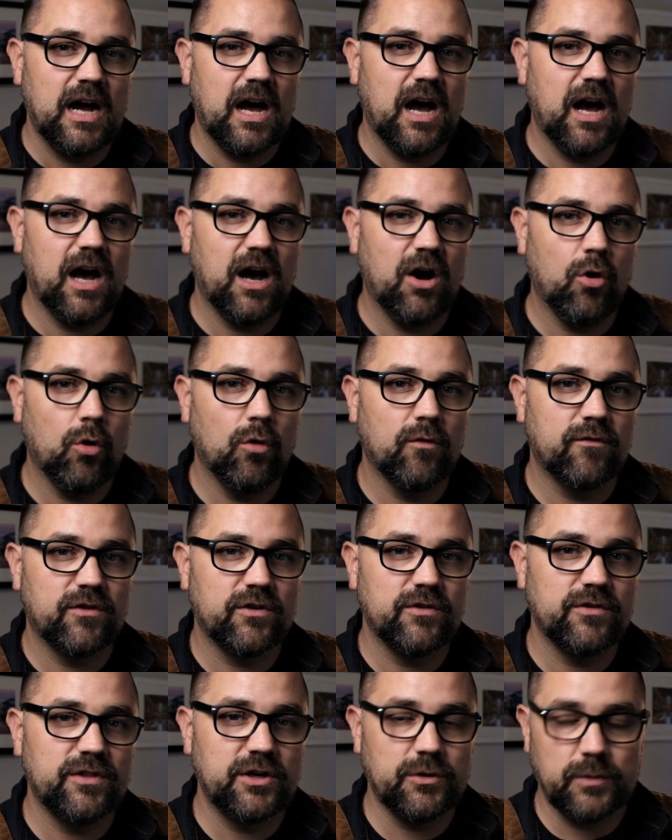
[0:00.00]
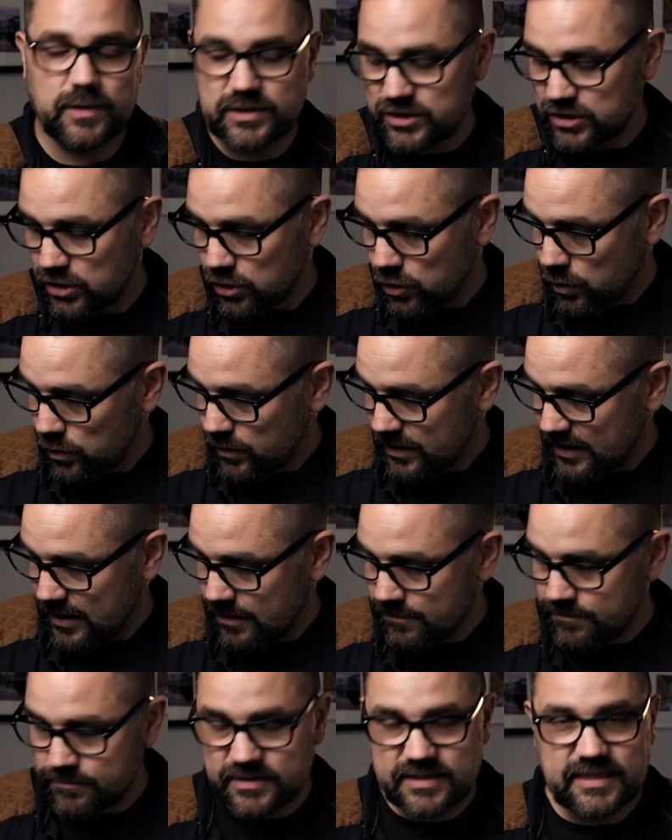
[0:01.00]
over the original
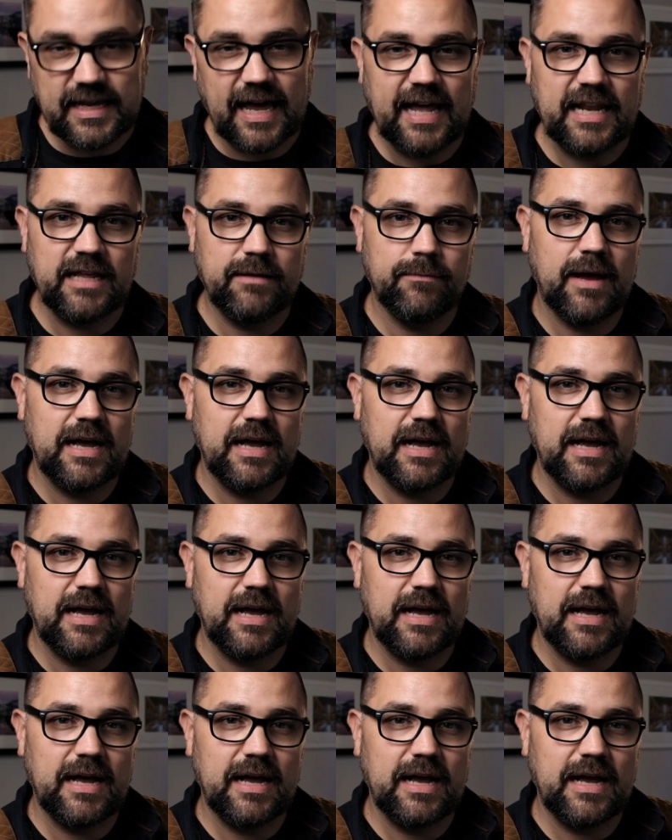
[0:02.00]
OEM scanning